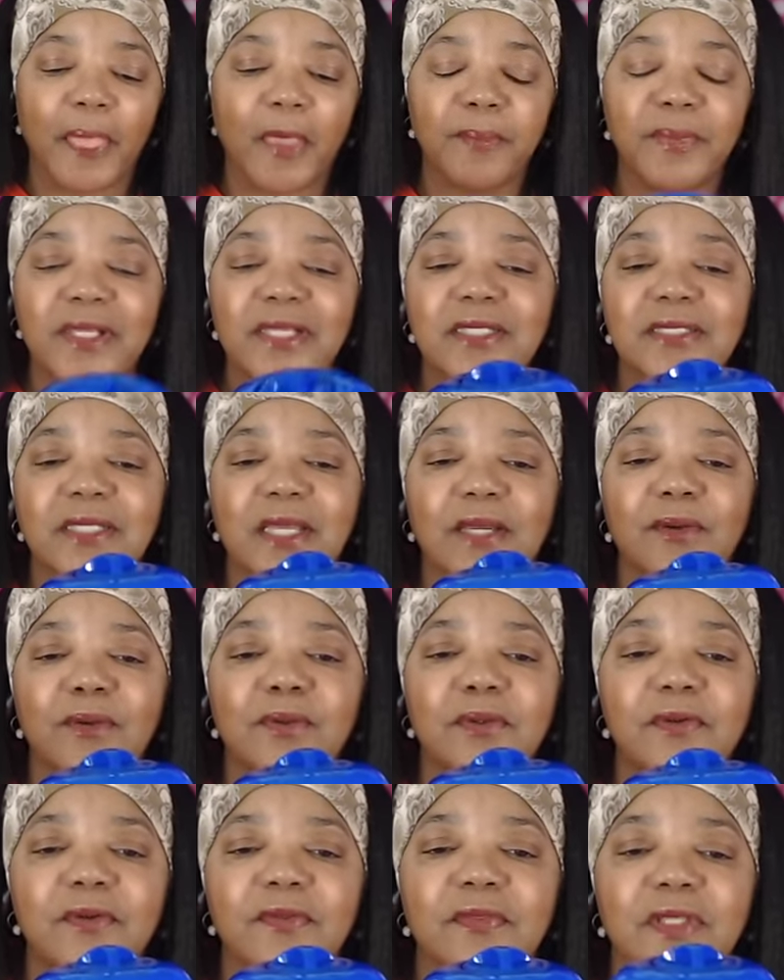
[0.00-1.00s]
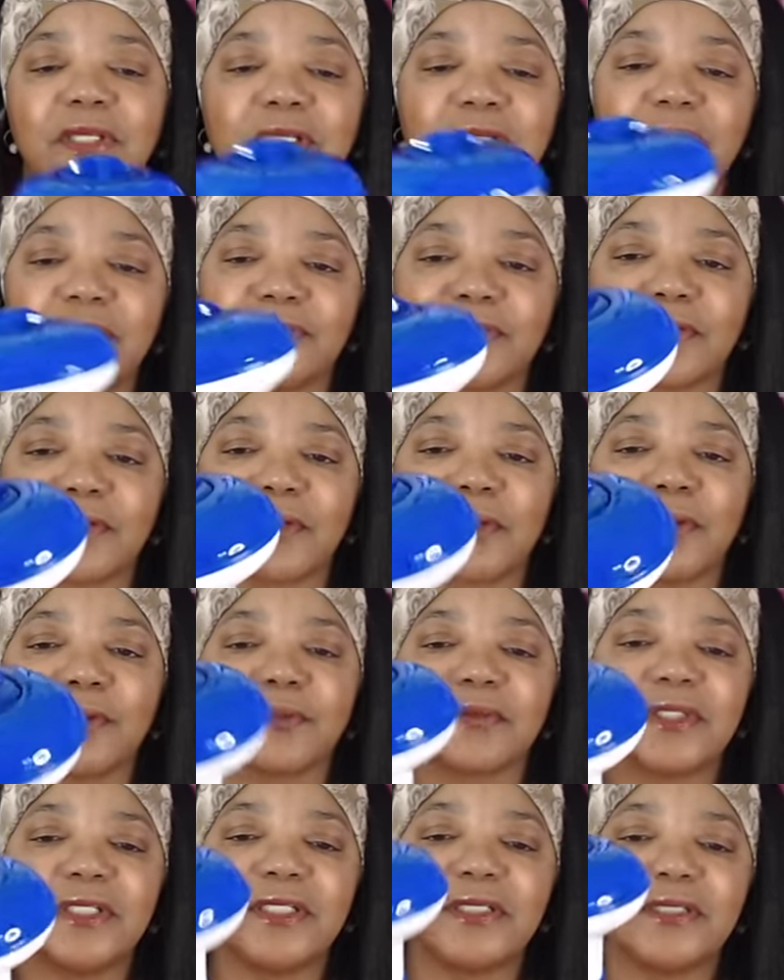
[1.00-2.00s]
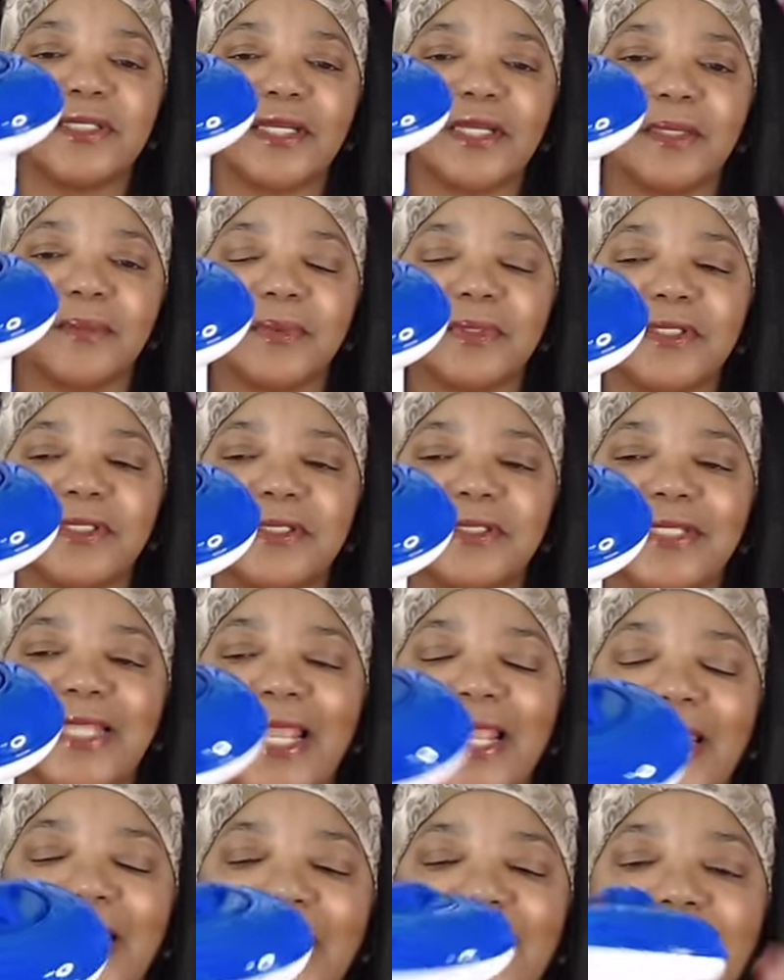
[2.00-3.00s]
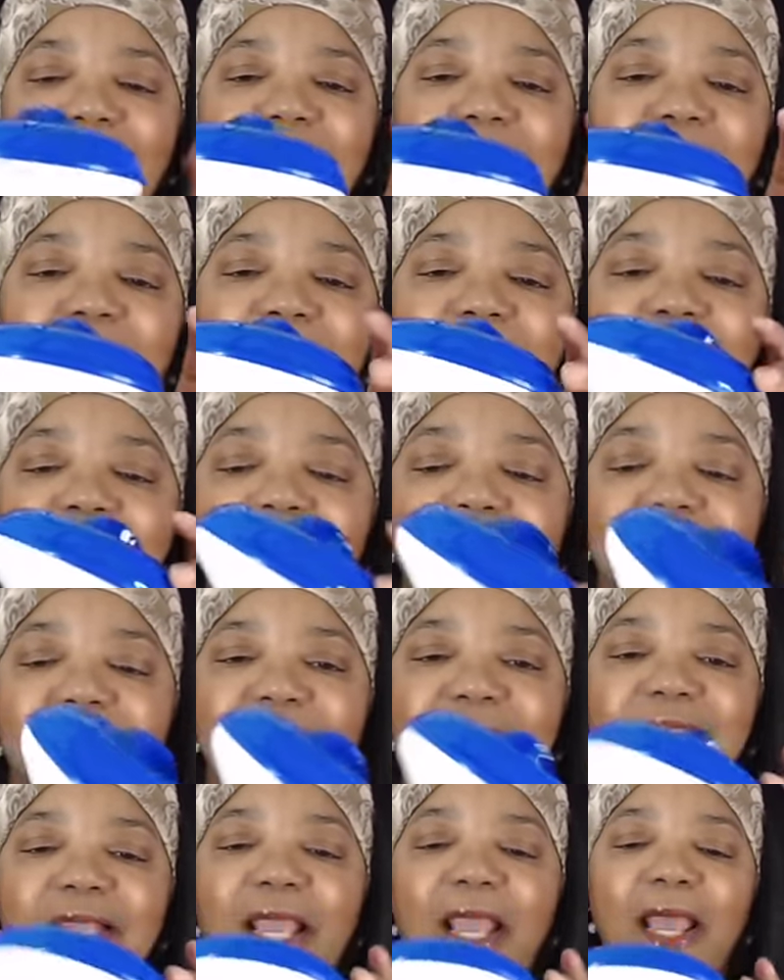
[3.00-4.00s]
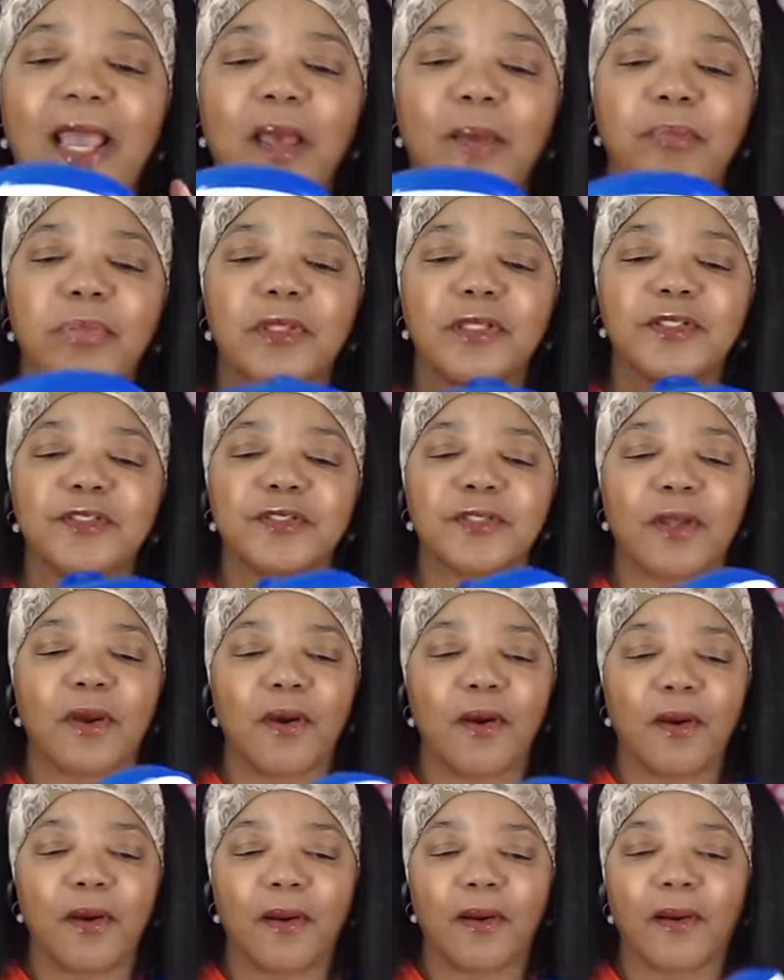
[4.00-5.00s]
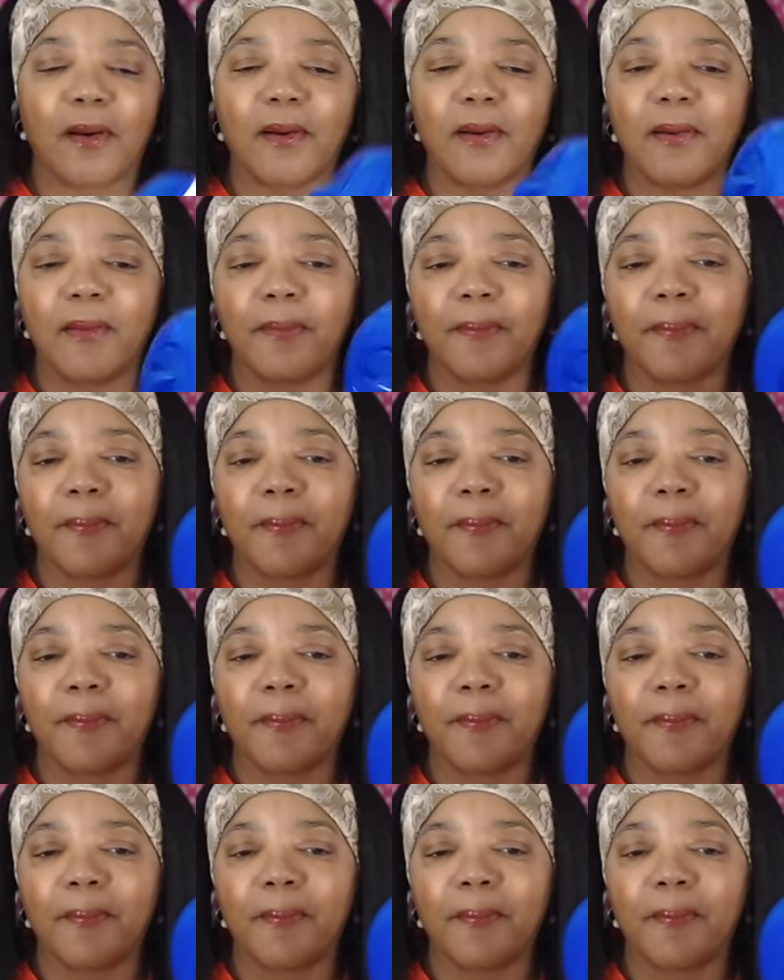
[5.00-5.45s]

because I ordered these for the chlorine tablets and the tablets are